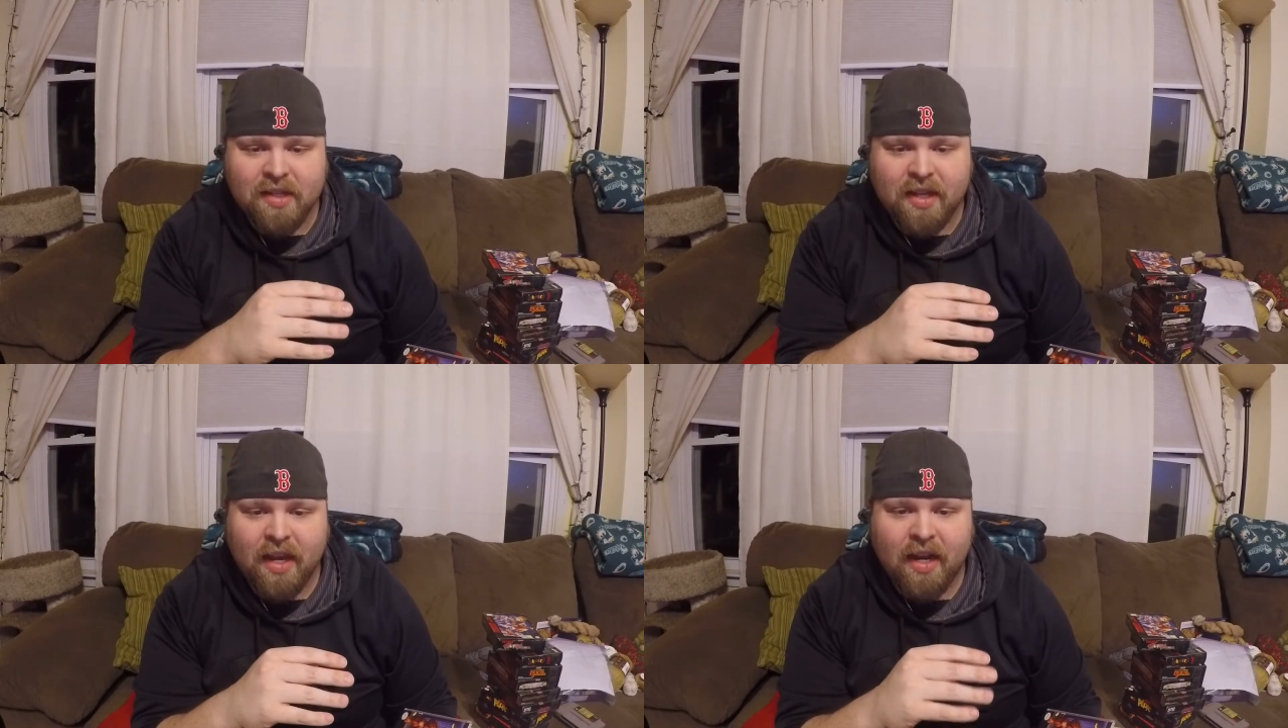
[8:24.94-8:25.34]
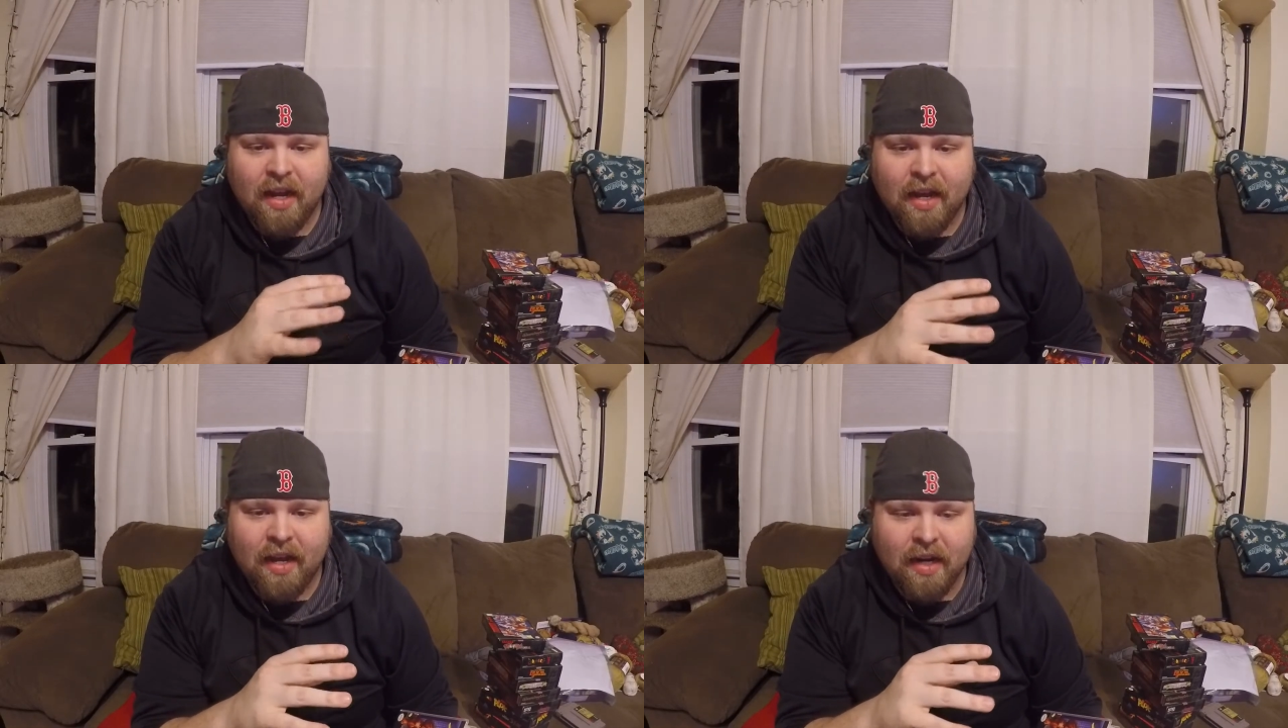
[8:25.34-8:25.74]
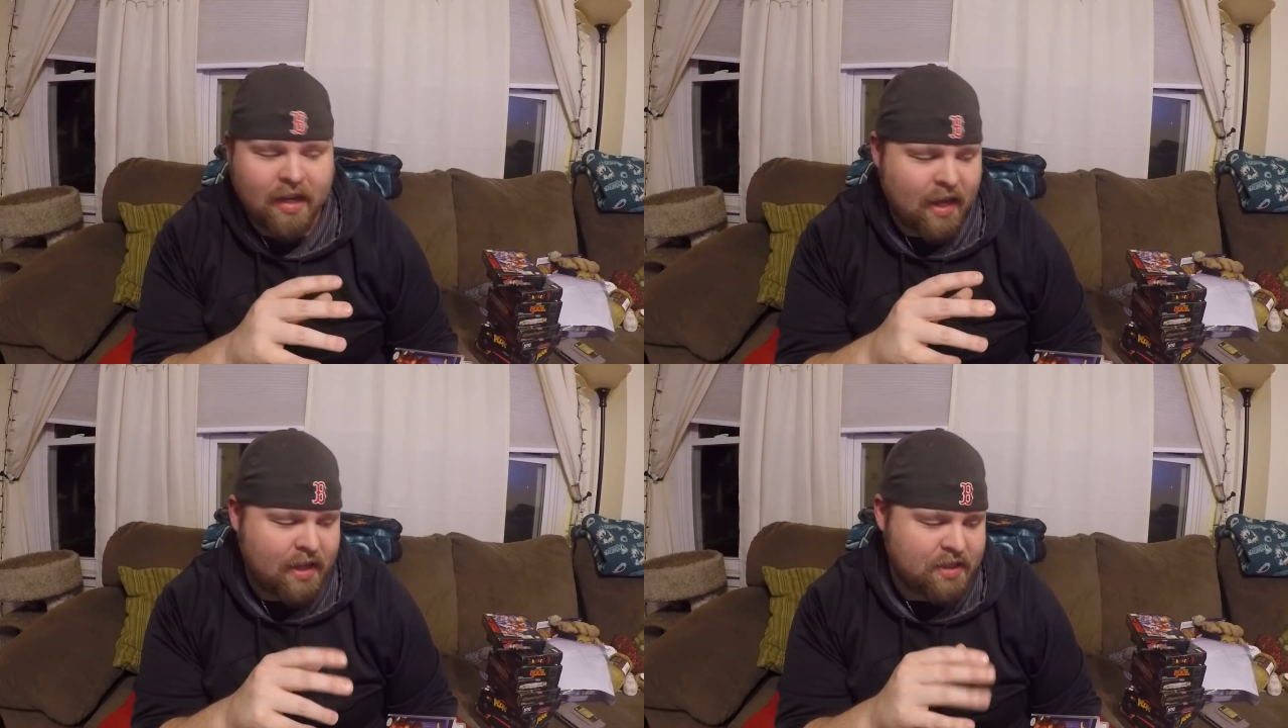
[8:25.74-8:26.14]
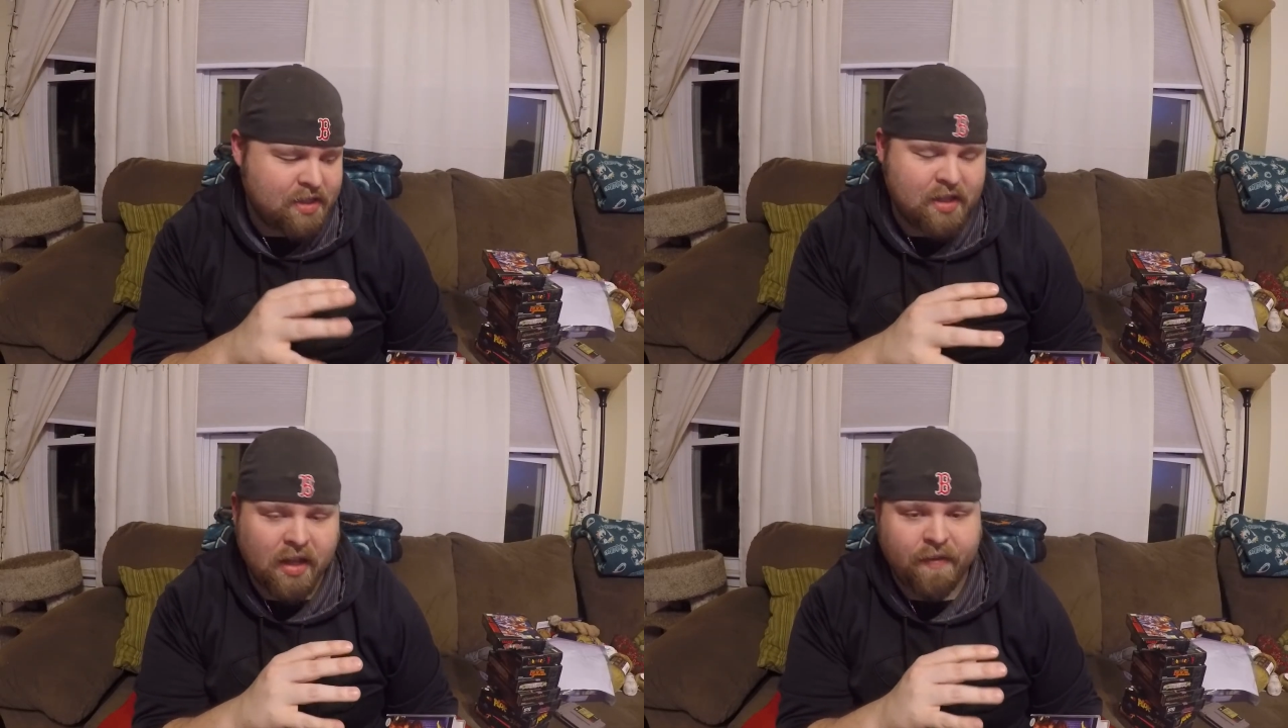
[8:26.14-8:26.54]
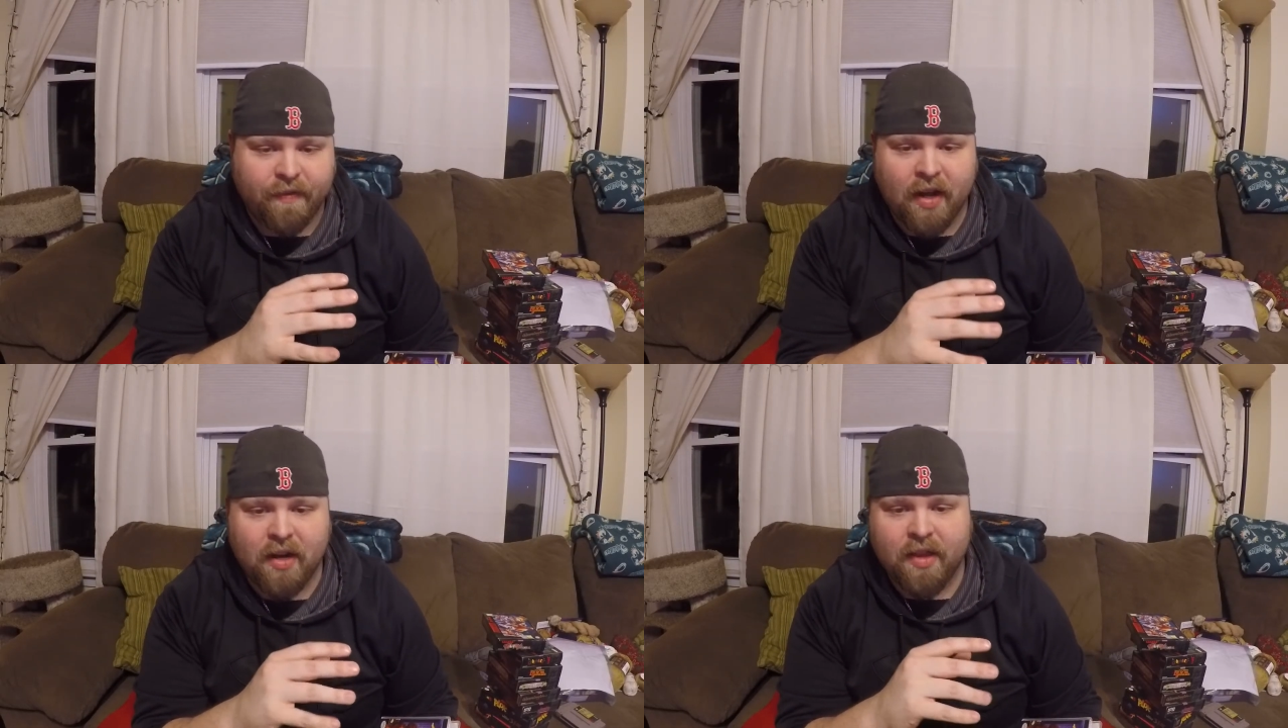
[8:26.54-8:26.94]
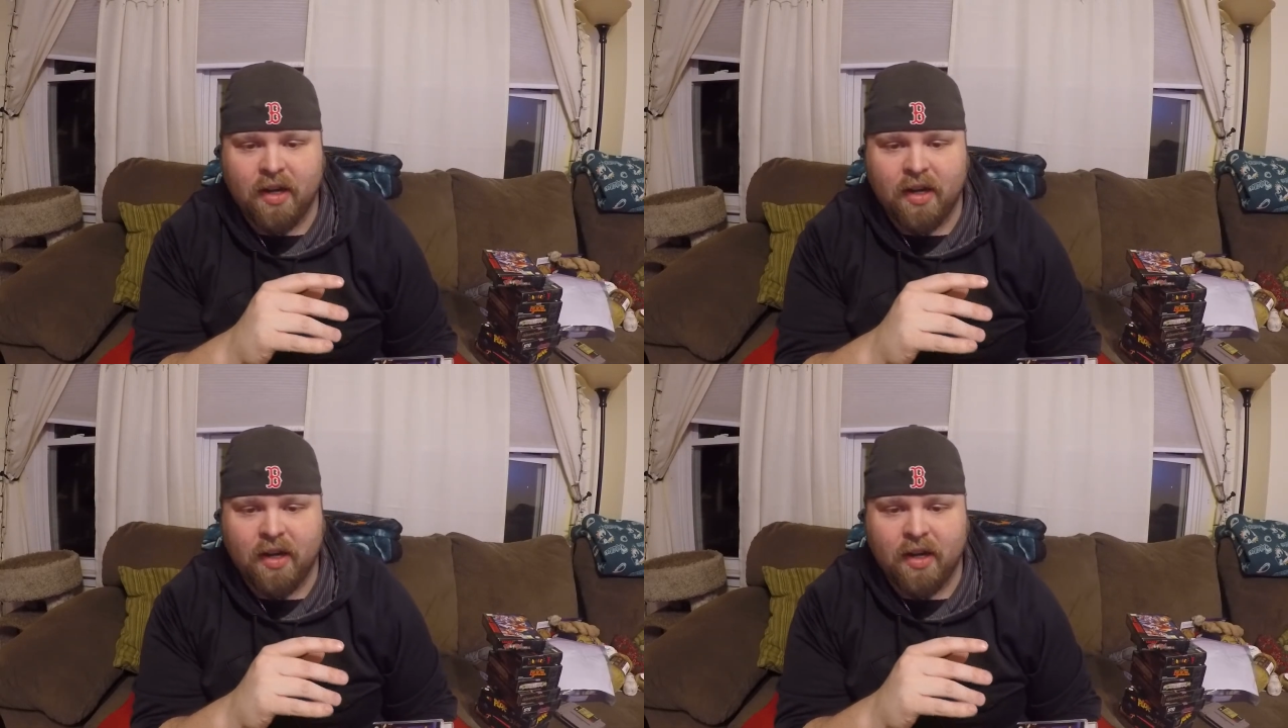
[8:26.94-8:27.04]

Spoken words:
as a kid, and again, this is another fighter that